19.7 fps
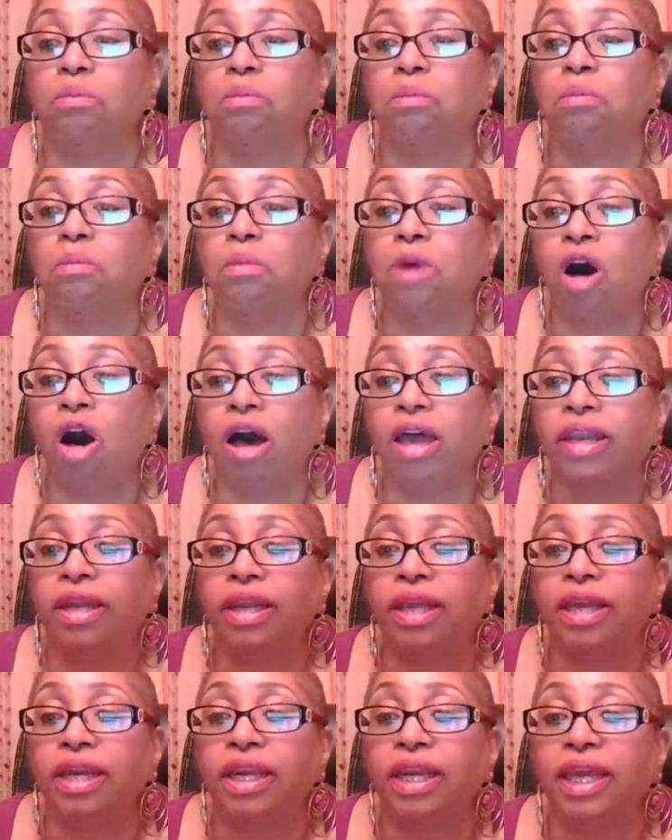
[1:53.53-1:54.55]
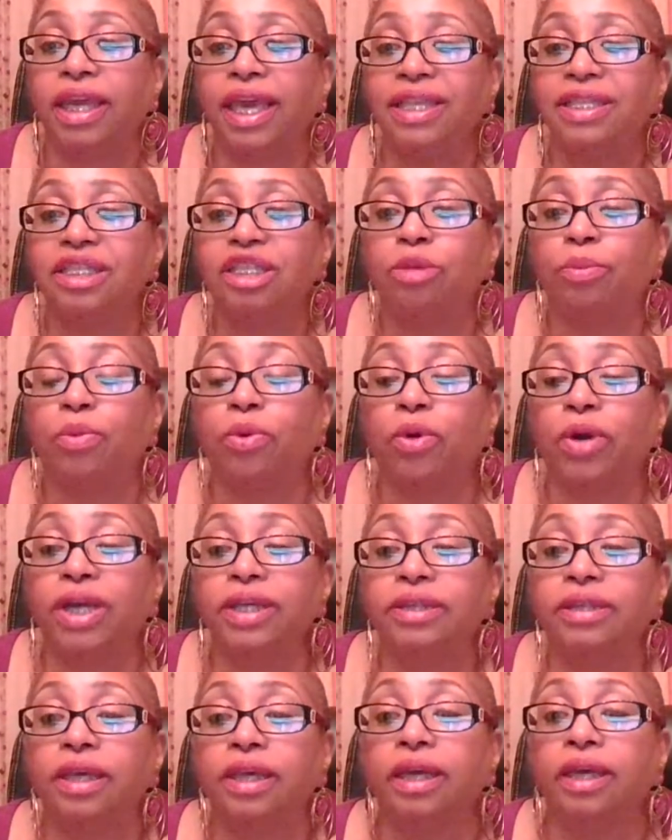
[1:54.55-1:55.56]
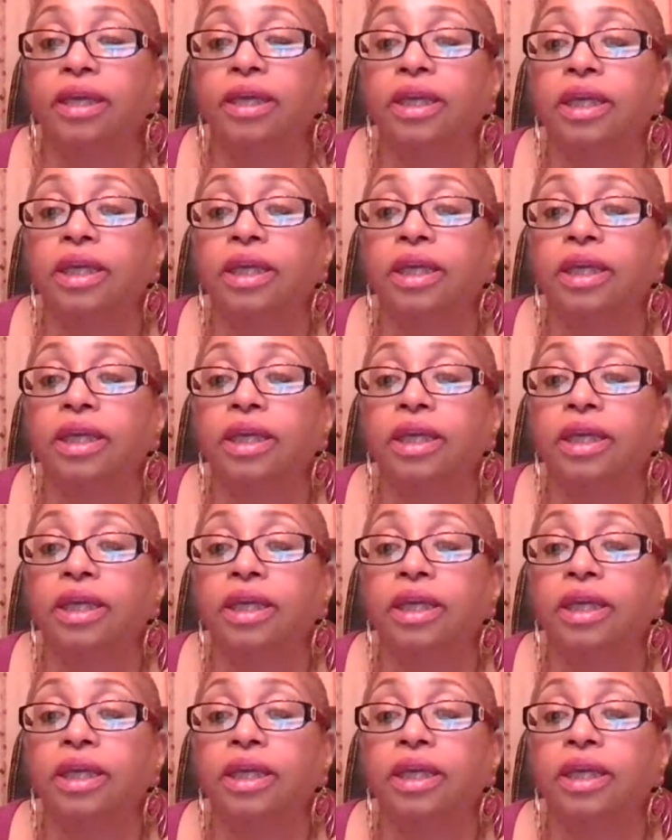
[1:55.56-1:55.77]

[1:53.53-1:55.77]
maudlin and it gets depressing.